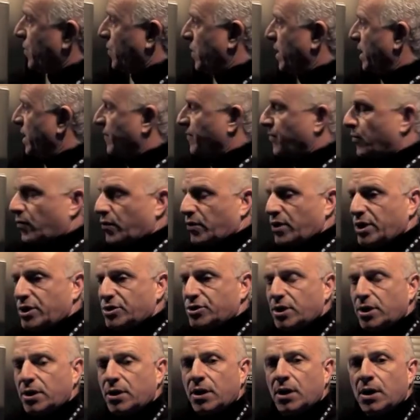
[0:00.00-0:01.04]
for whatever
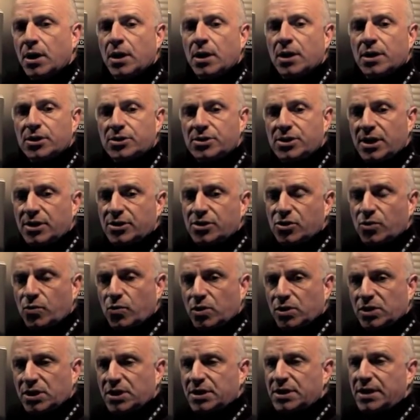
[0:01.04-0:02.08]
reason the sensor
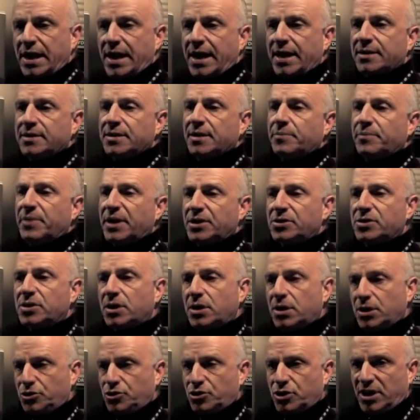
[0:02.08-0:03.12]
will detect and
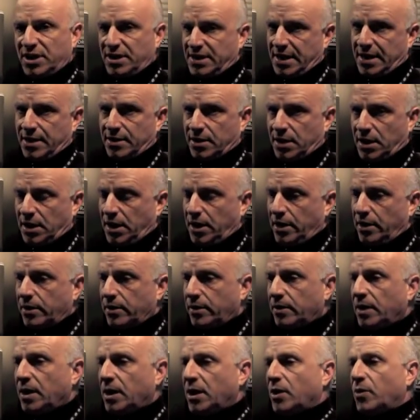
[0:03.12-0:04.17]
basically shut down the
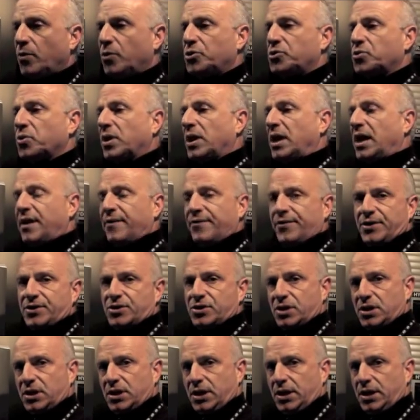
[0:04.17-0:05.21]
heater which will
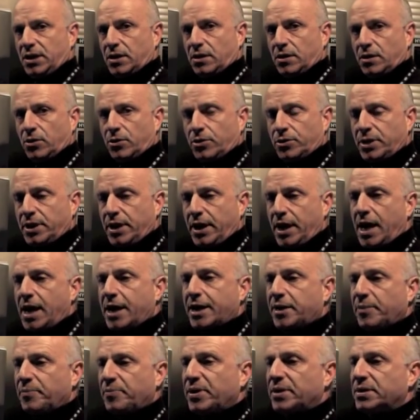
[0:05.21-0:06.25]
obviously alert the
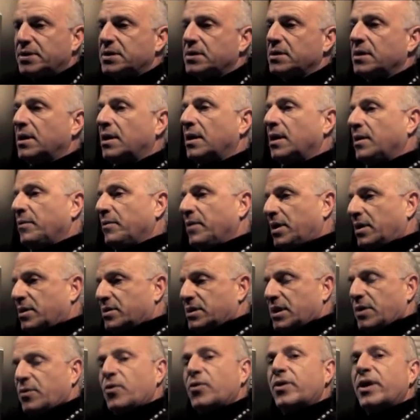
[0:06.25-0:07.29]
occupants
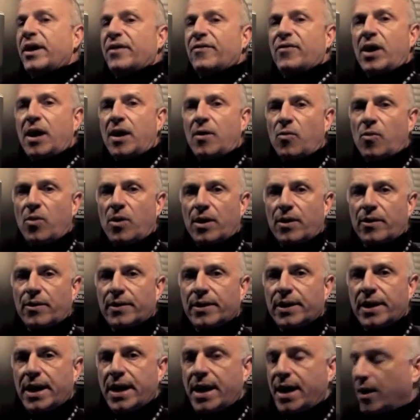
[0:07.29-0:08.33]
because they won't have hot water
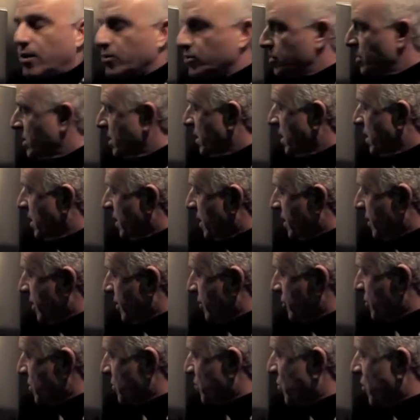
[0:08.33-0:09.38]
in the house that
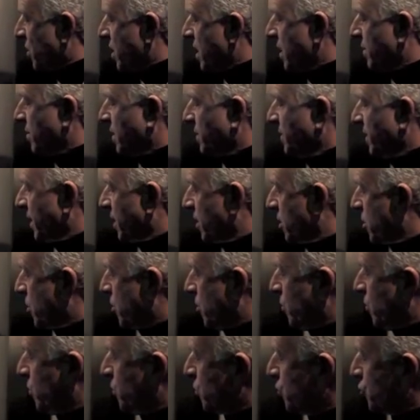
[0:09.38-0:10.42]
there's a problem and a
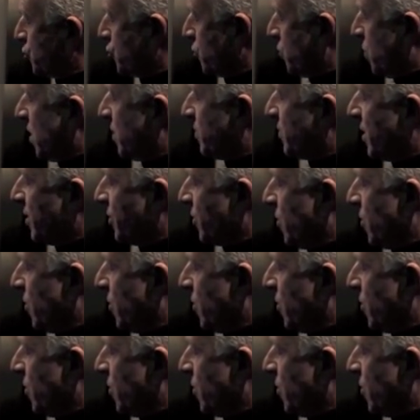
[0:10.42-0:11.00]
code will show up on